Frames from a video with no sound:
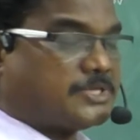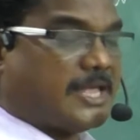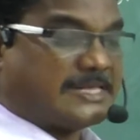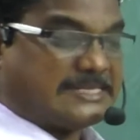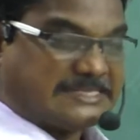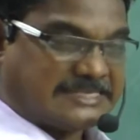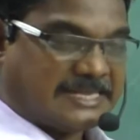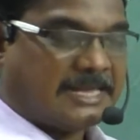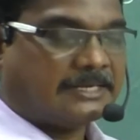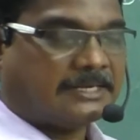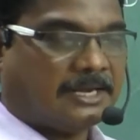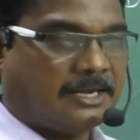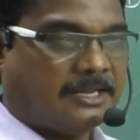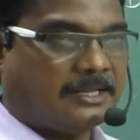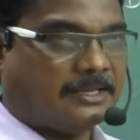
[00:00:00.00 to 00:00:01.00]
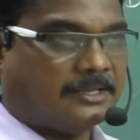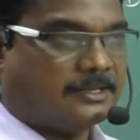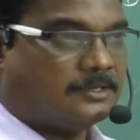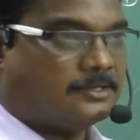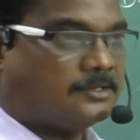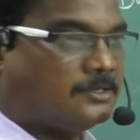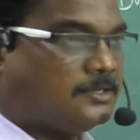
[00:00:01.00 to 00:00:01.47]

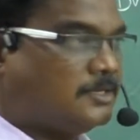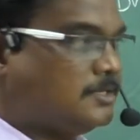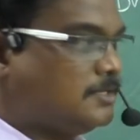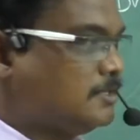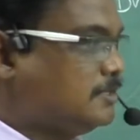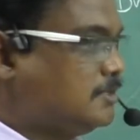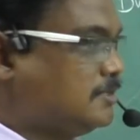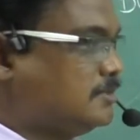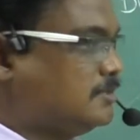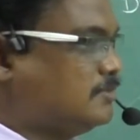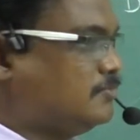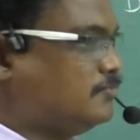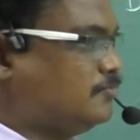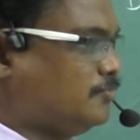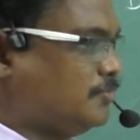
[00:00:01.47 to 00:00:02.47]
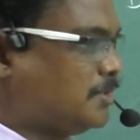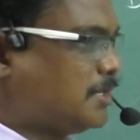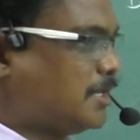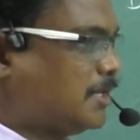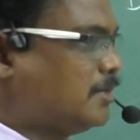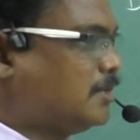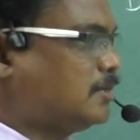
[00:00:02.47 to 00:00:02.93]
exactly, we
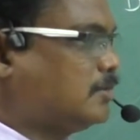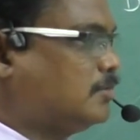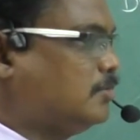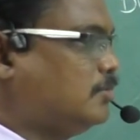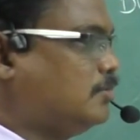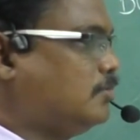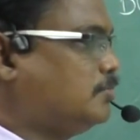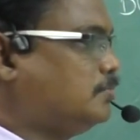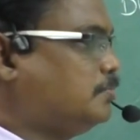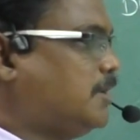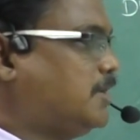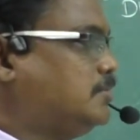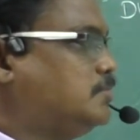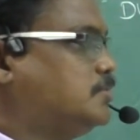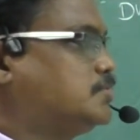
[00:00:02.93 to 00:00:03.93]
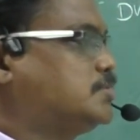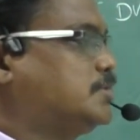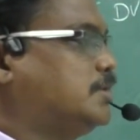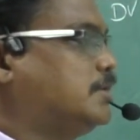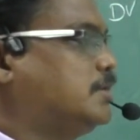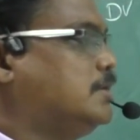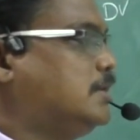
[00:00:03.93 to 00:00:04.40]
cannot know by using